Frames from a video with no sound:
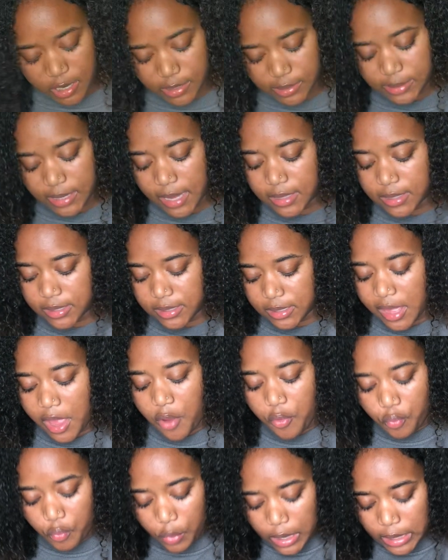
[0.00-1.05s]
site to see like
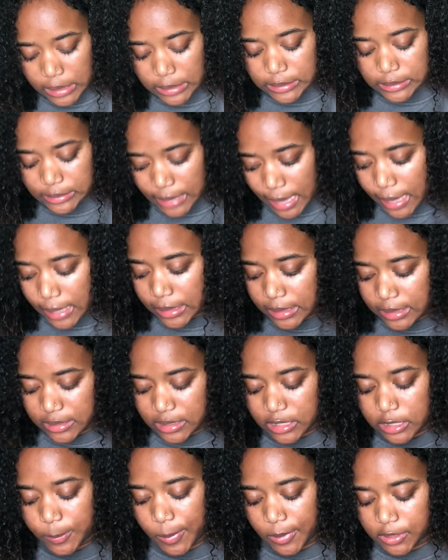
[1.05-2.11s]
what exactly is it
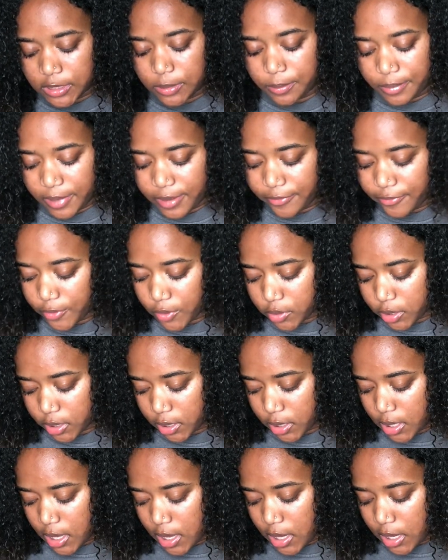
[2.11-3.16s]
supposed to be for,
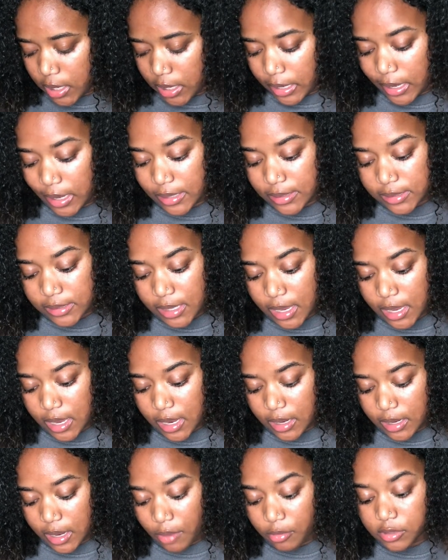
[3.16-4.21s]
it
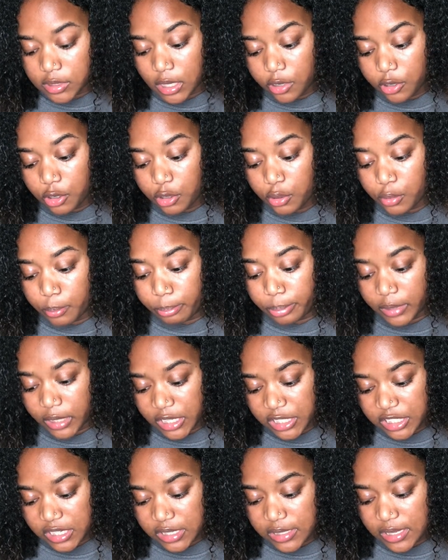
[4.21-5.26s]
said it was under
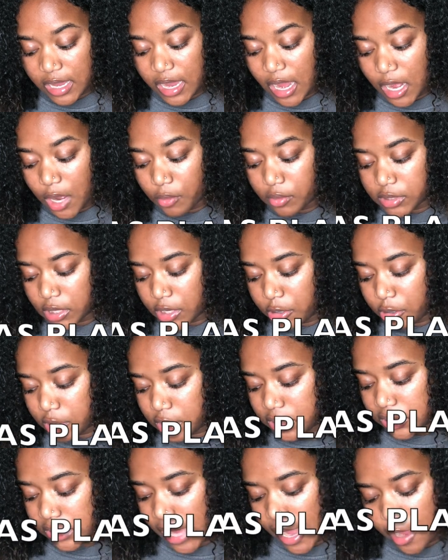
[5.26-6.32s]
blushes and it was under
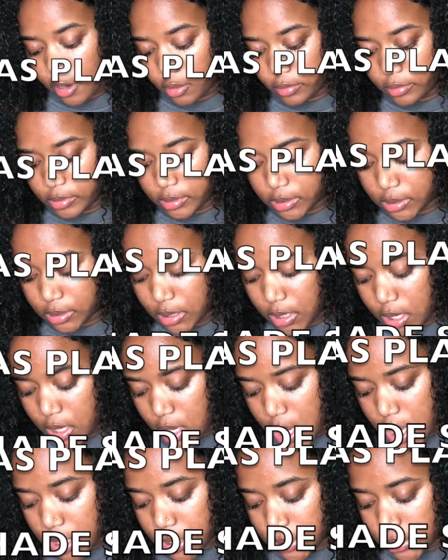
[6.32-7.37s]
shadows.
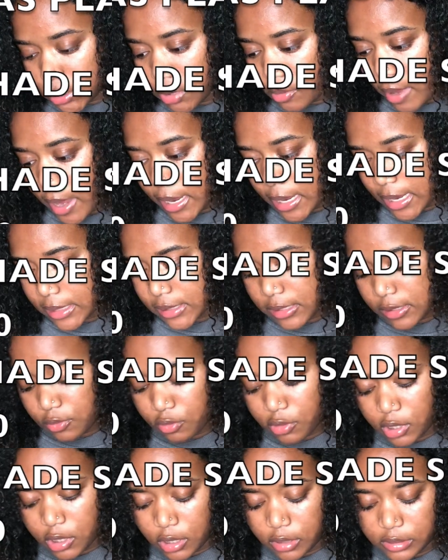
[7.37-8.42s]
So I guess it's one
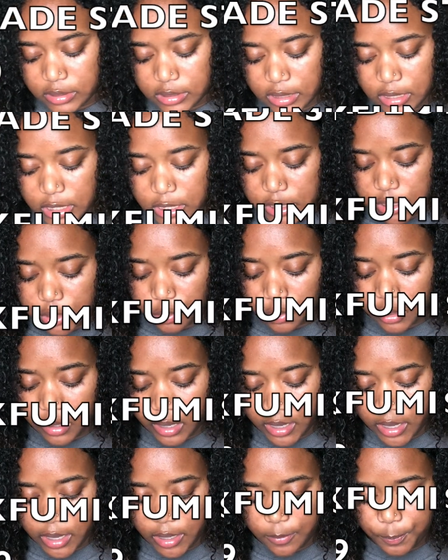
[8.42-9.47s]
of those things where
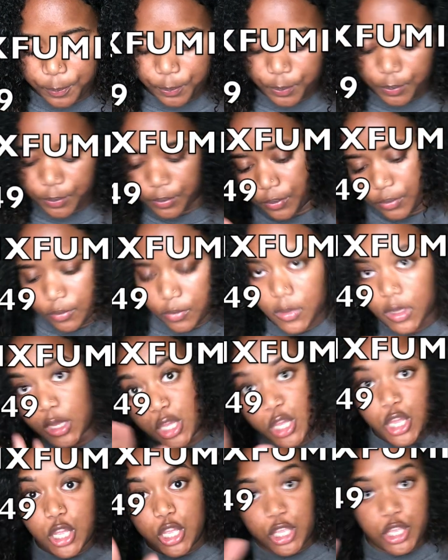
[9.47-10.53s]
like
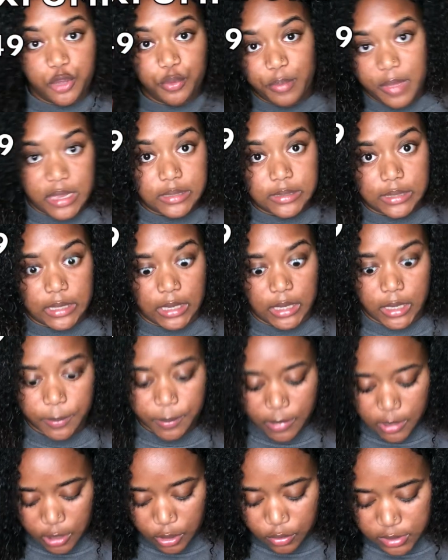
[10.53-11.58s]
you mix it up
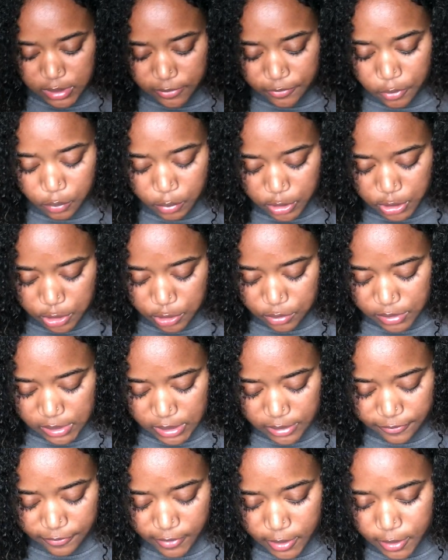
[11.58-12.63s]
and use it for what you see
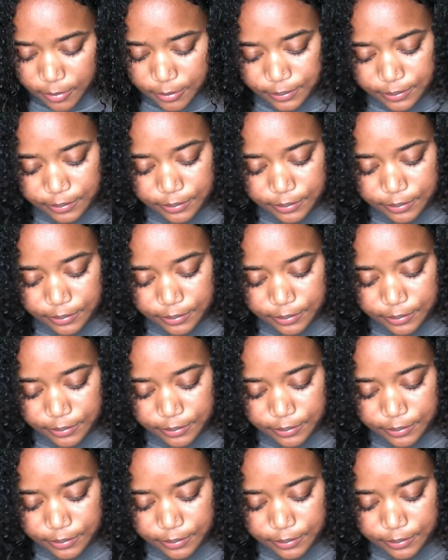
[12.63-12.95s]
fit.